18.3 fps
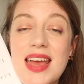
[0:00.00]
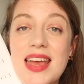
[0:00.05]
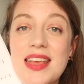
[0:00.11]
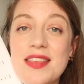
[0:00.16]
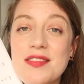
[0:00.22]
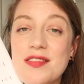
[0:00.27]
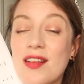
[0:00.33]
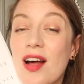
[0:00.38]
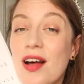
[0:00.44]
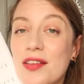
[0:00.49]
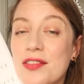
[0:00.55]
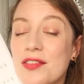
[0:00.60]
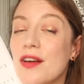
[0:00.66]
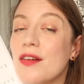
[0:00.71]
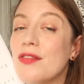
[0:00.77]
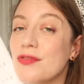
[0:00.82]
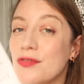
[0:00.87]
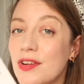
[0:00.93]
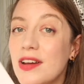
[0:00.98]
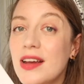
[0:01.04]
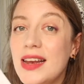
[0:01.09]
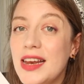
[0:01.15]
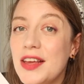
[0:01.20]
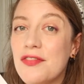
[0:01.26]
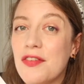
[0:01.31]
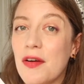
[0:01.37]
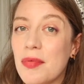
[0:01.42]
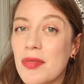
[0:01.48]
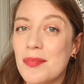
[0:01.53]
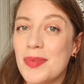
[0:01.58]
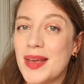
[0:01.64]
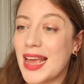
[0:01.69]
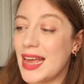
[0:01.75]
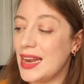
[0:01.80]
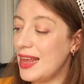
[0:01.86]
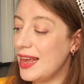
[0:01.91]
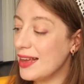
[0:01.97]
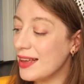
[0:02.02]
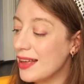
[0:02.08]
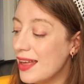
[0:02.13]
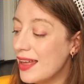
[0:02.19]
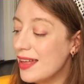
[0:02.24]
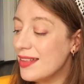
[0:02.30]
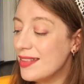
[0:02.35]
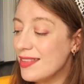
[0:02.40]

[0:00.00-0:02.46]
It starts off really from the beginning.